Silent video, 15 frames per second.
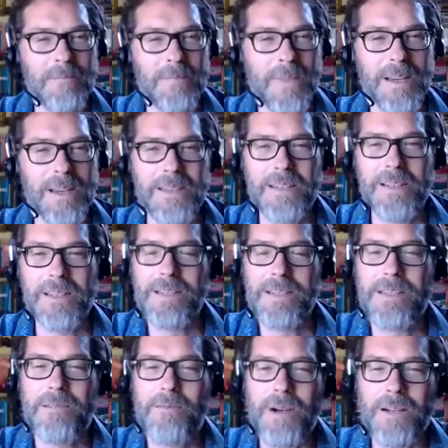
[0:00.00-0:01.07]
And he
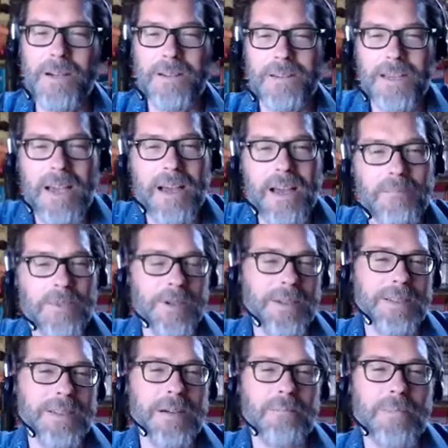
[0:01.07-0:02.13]
said, well, yeah, I'm
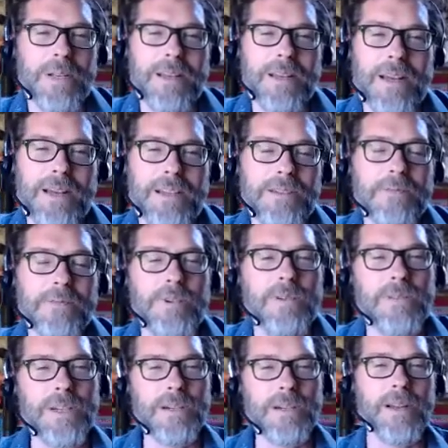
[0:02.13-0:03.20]
dressed up, but I just
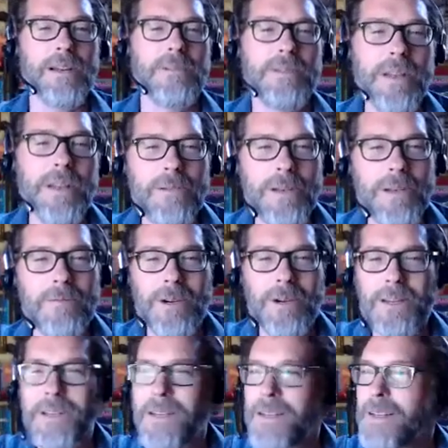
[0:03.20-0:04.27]
moved here. I don't know
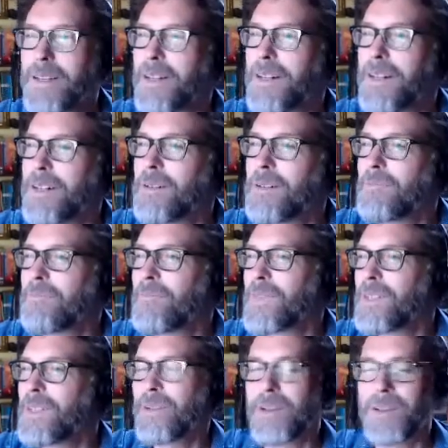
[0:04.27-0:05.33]
anyone.
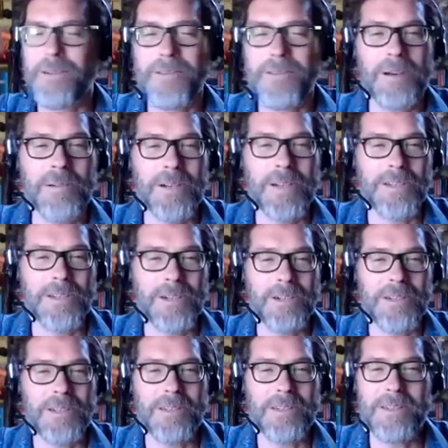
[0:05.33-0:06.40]
You know, I don't know any
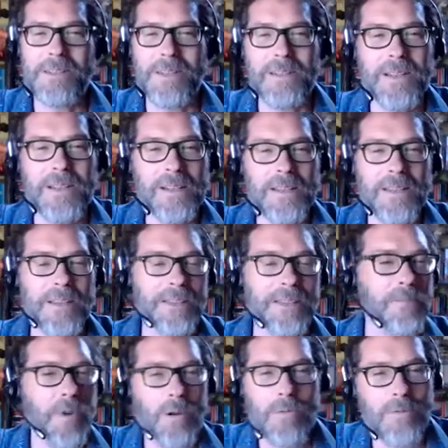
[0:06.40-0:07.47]
churches. And they said,
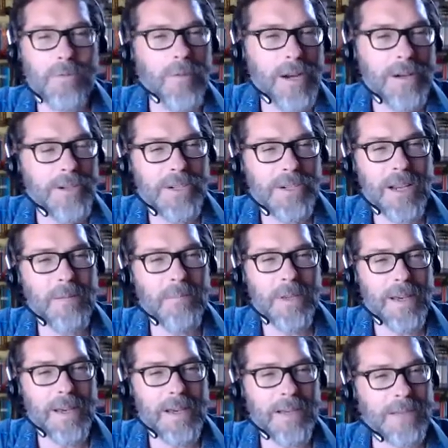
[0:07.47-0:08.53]
well, why don't you come
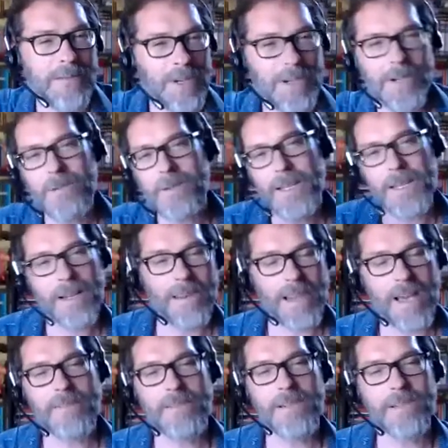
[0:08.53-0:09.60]
with us? We're going at
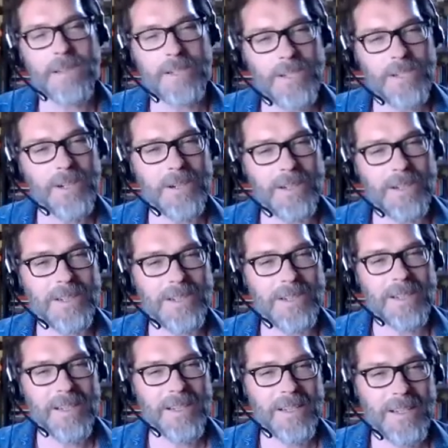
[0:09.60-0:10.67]
11 to church.
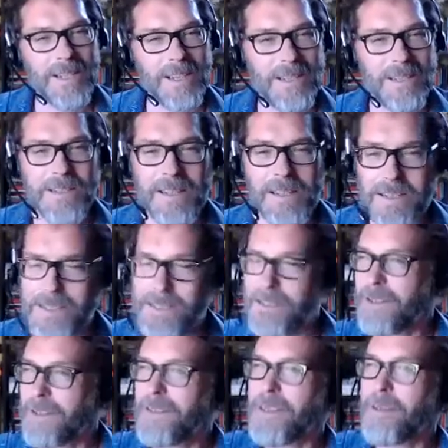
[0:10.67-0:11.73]
And he's
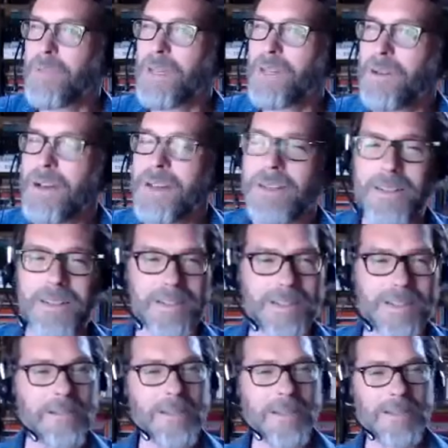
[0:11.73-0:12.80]
like, oh, that'd be great. And
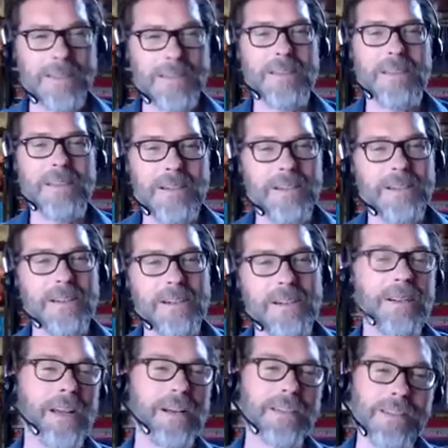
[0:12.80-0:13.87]
so he's sitting there, you know,
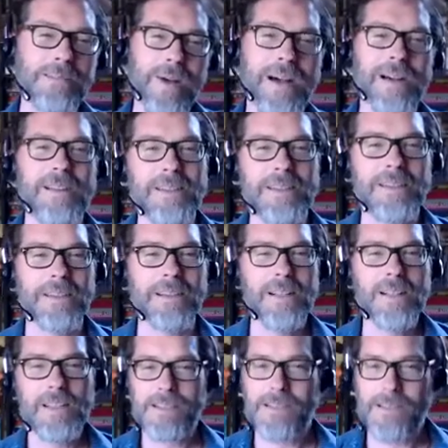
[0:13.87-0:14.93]
kind of smiling. And
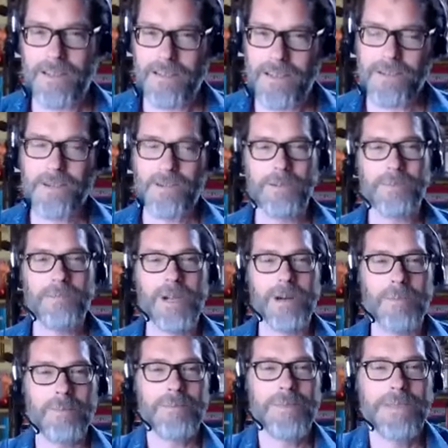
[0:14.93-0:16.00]
another group comes
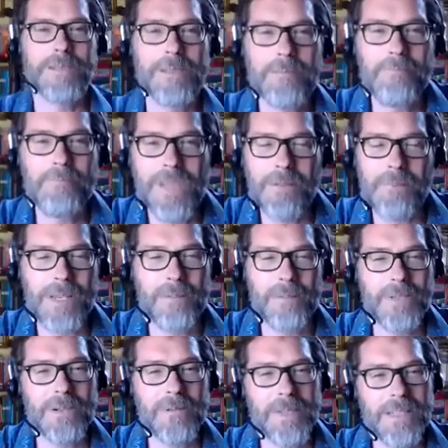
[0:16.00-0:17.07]
up
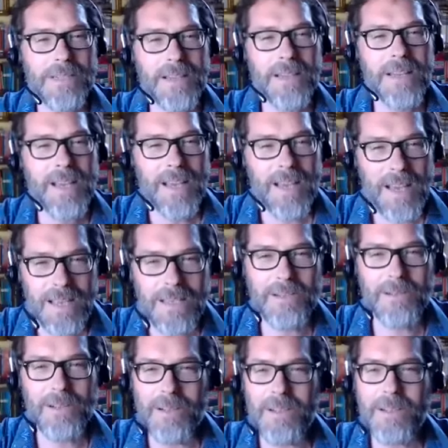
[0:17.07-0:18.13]
to him and say, hey, you
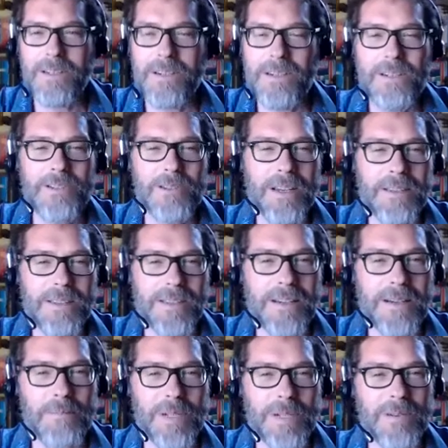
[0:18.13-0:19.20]
look like you're all dressed
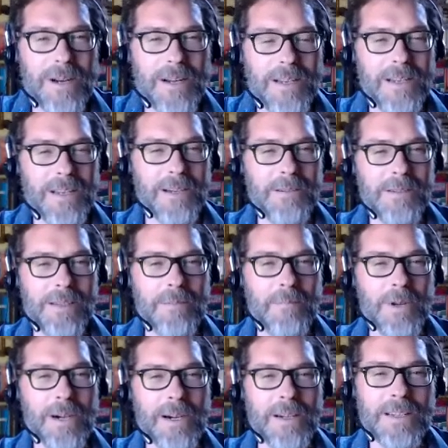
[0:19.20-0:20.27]
up and ready to go
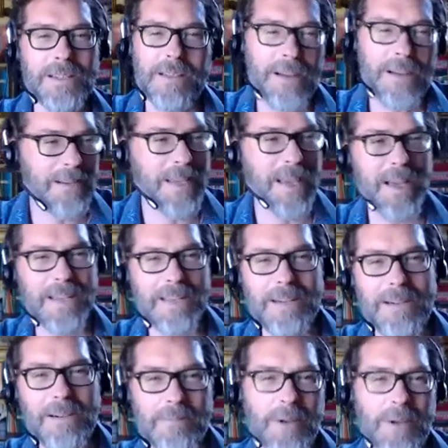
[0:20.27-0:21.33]
somewhere. And he said, oh, yeah, you
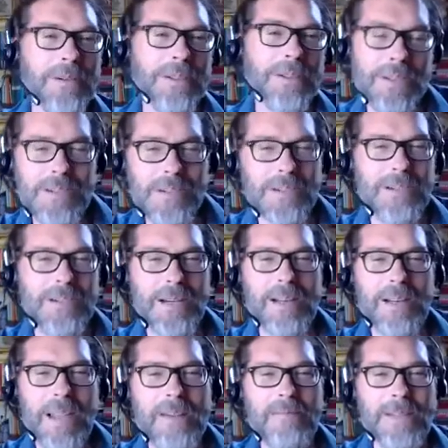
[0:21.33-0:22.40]
know, I'm going to church at
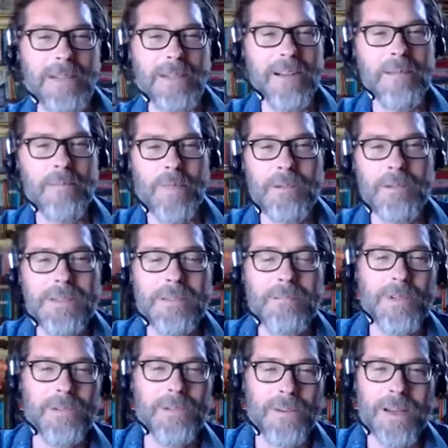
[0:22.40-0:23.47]
11 with some
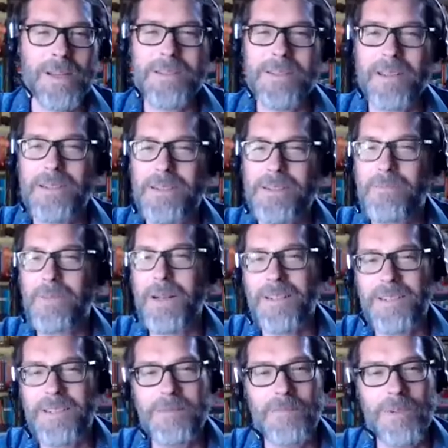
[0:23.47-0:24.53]
new friends I just met. I
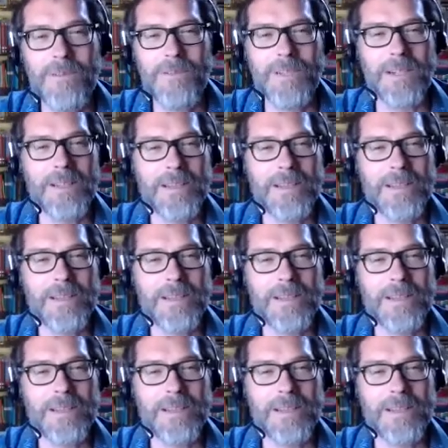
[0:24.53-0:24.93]
just moved here.